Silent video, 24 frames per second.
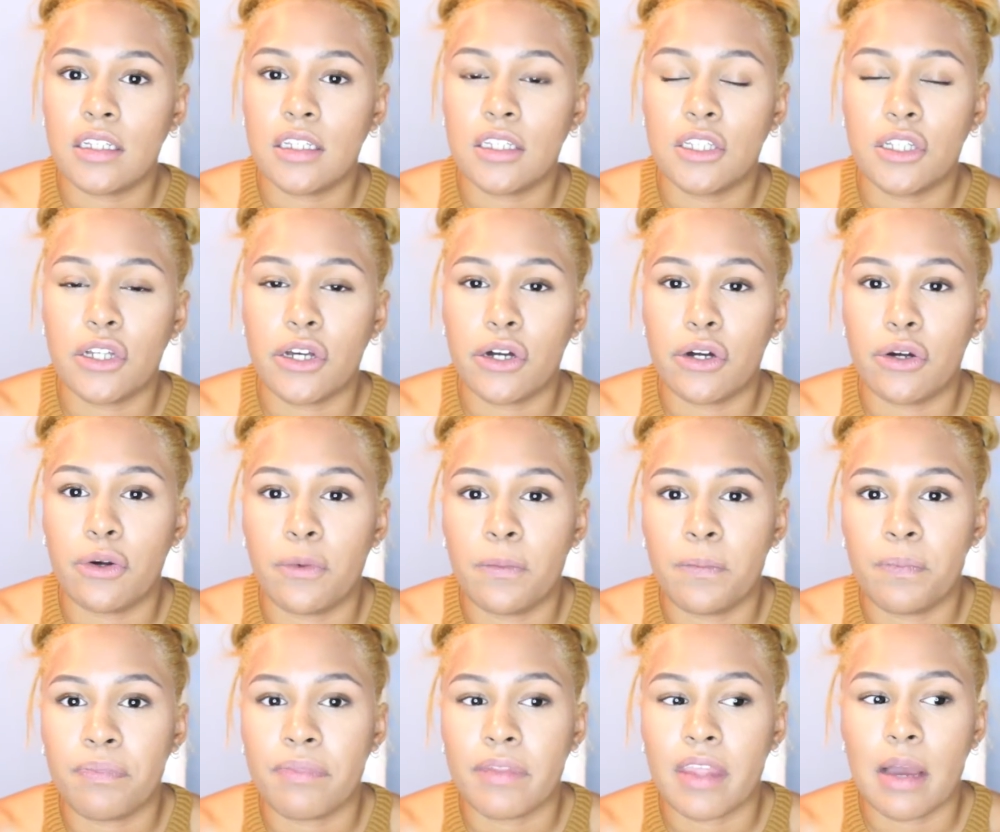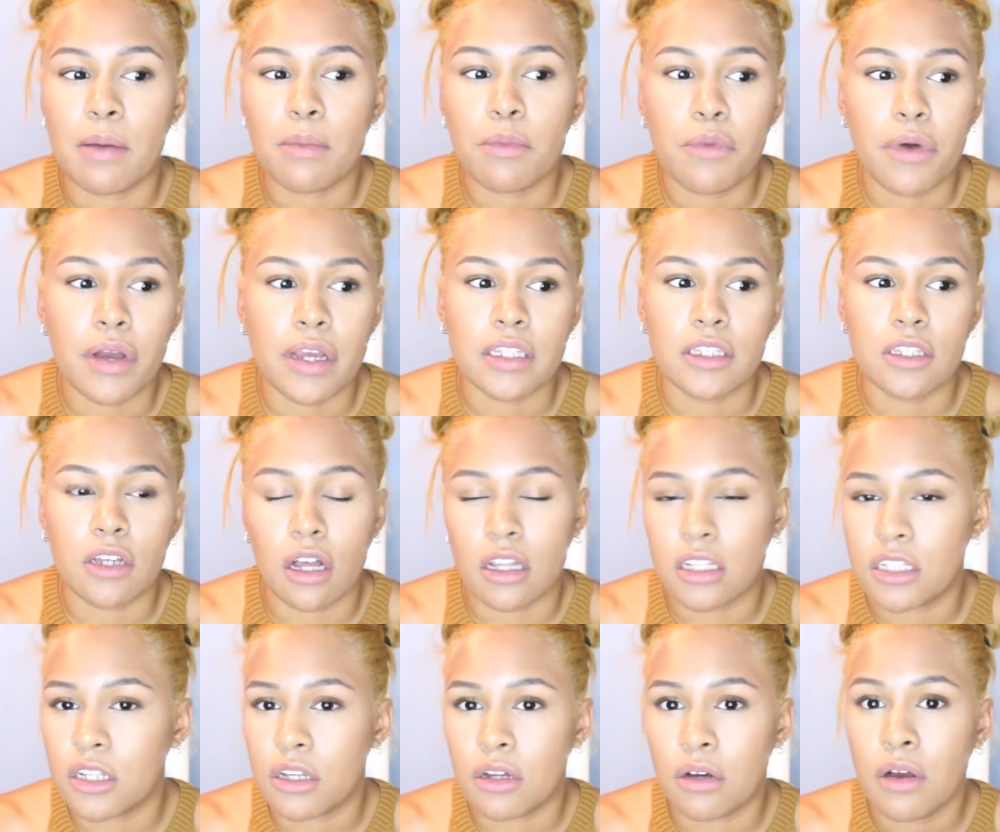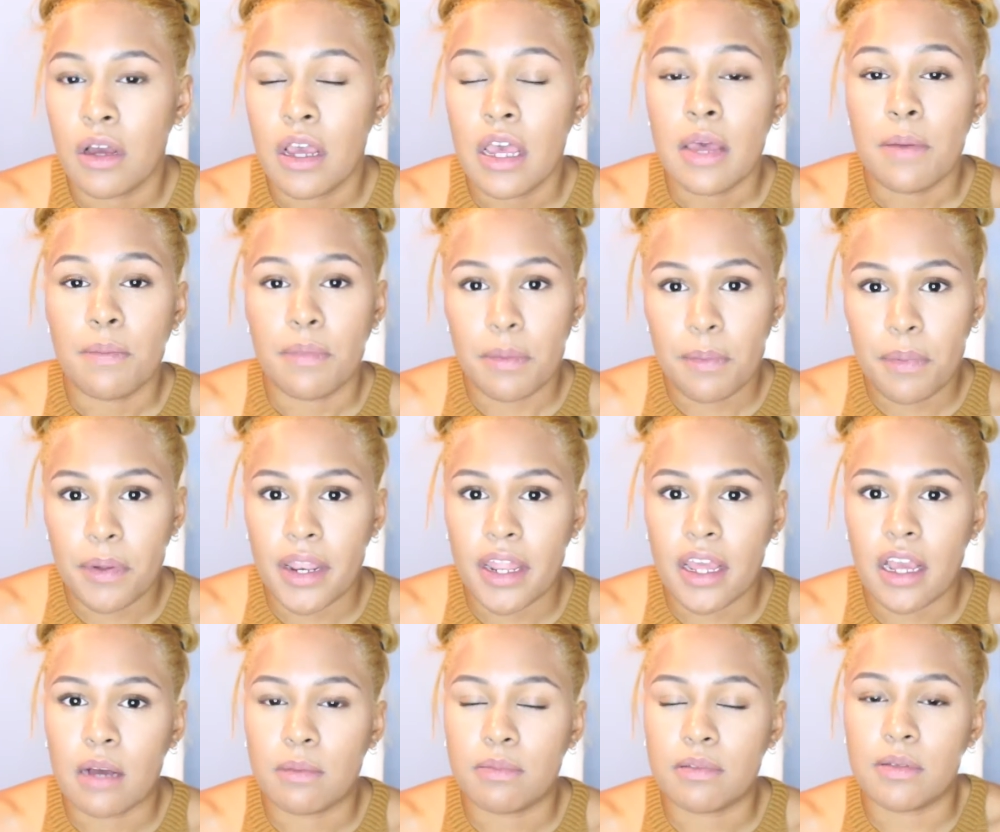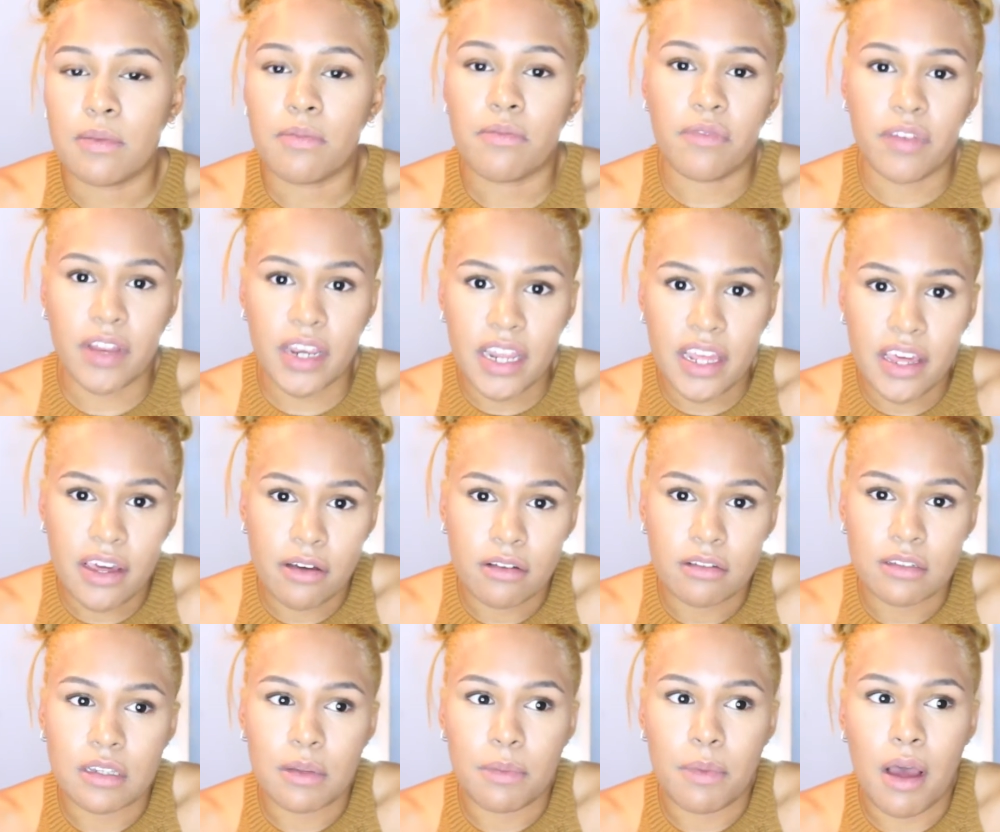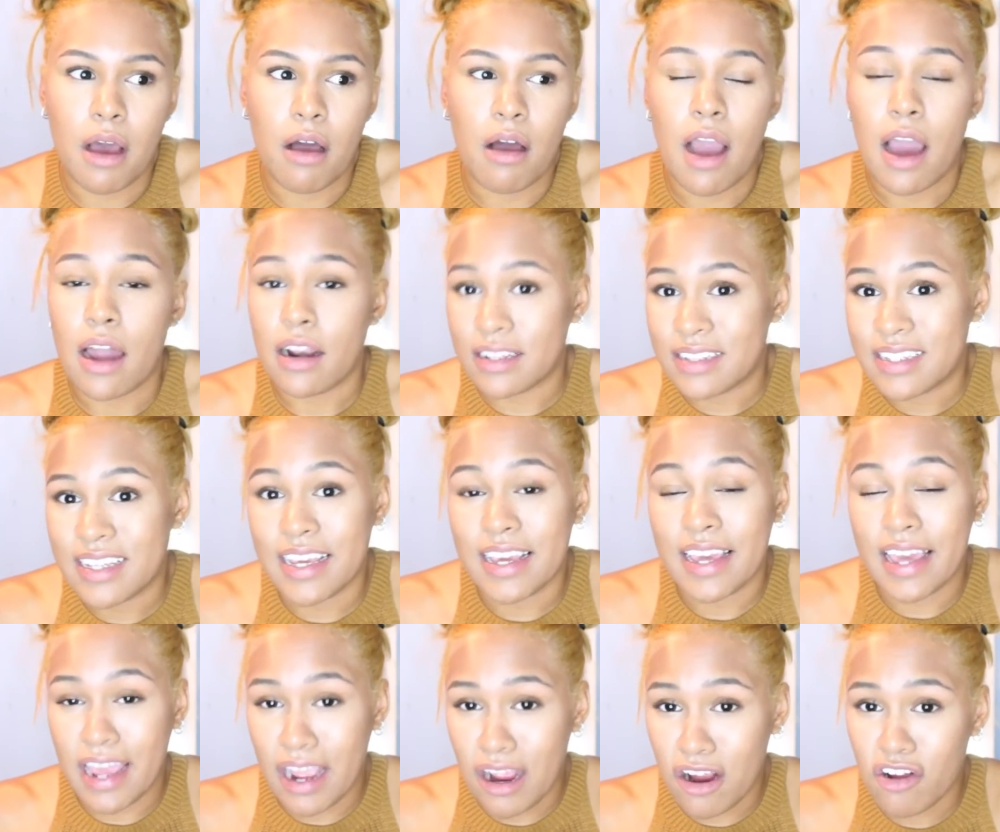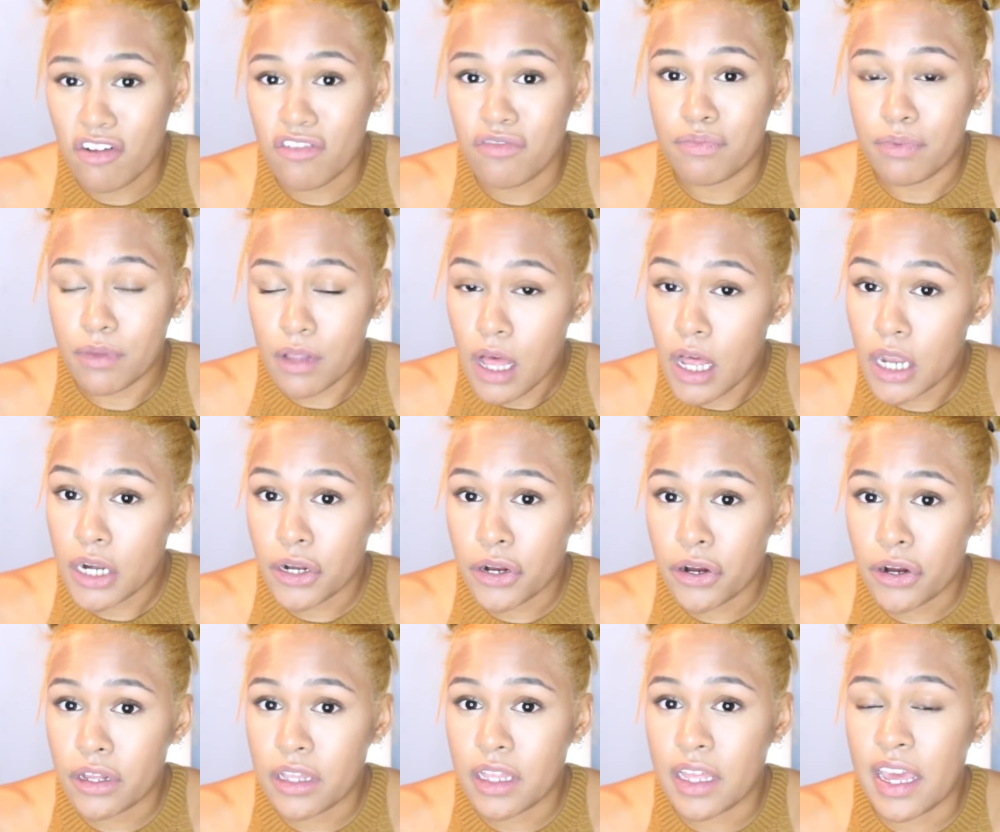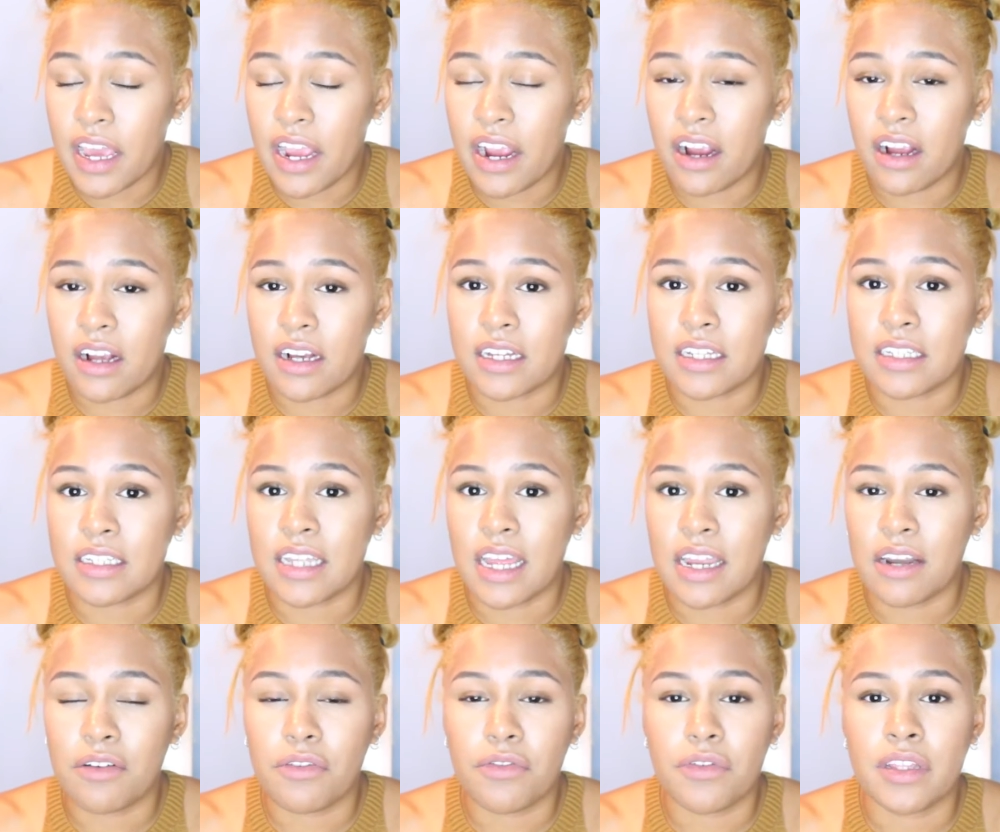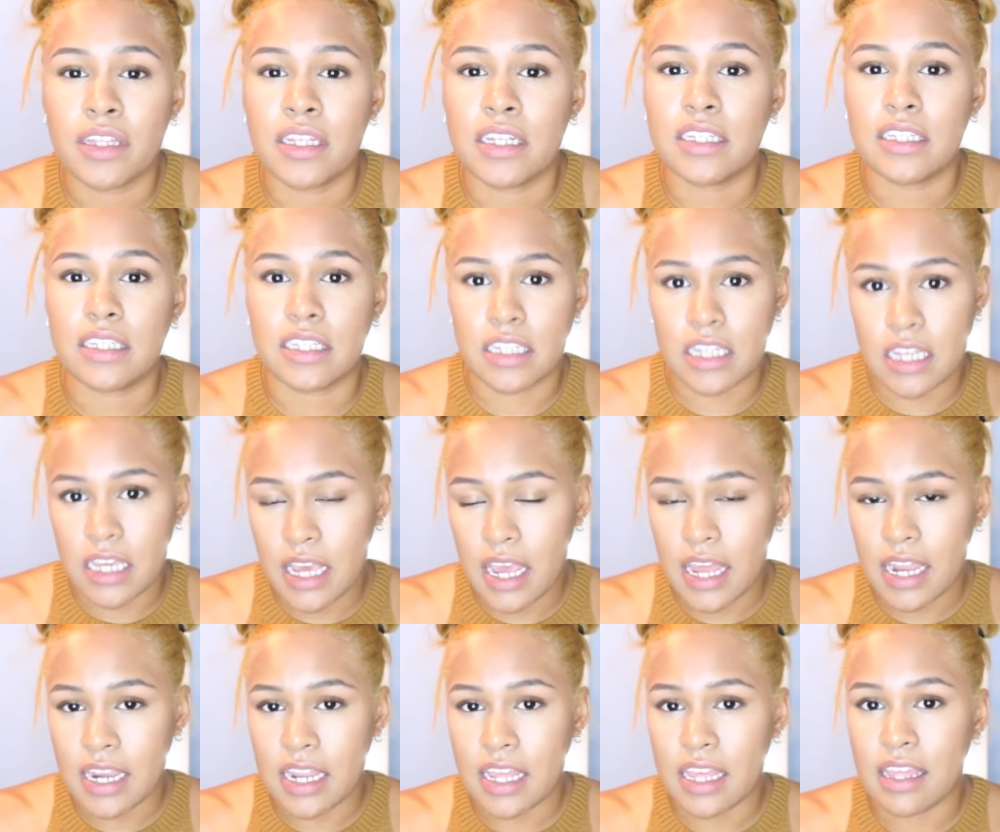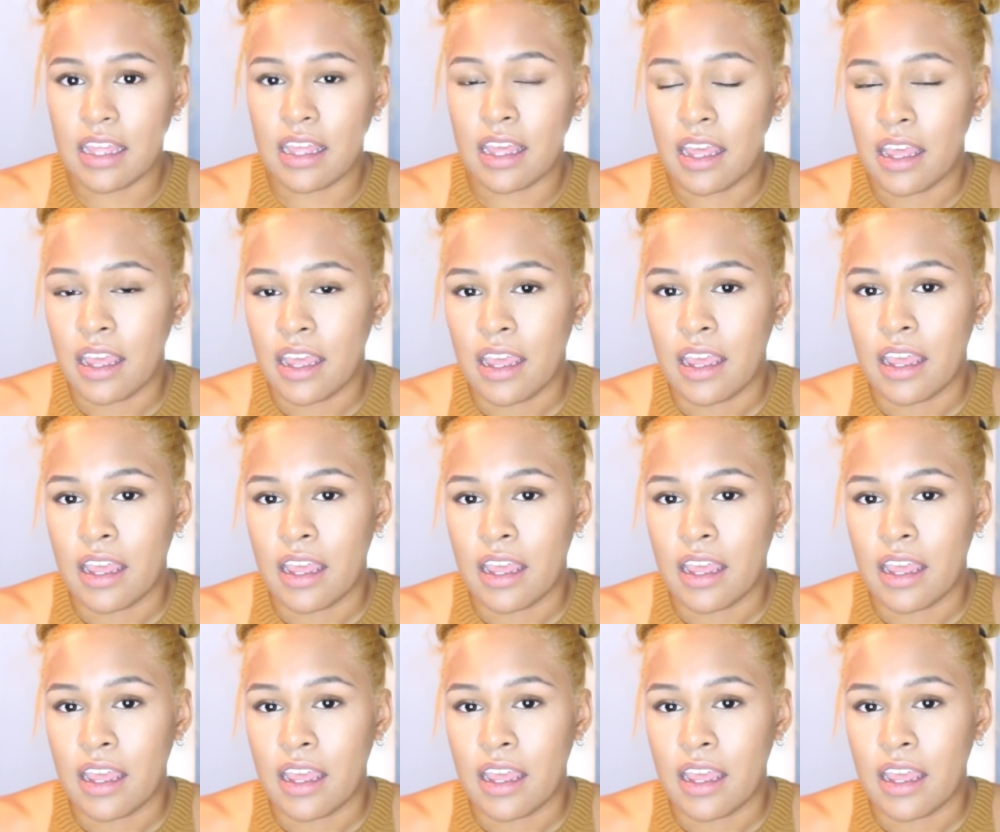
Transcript: So I'm going to also be putting up some videos about how to take care of blonde curly hair, because I don't really see any